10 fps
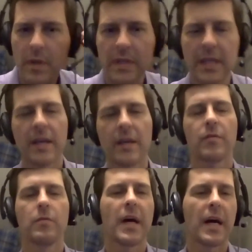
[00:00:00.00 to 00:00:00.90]
a Day
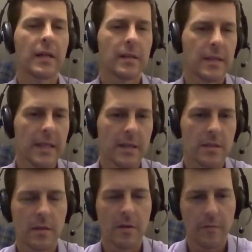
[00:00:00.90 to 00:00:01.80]
through the
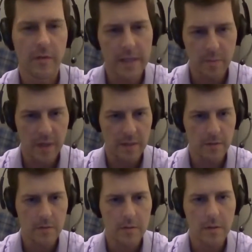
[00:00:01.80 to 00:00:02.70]
holidays here for Dane by
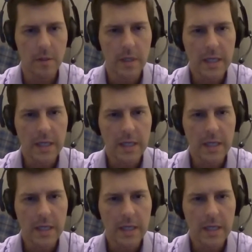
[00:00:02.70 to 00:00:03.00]
Local.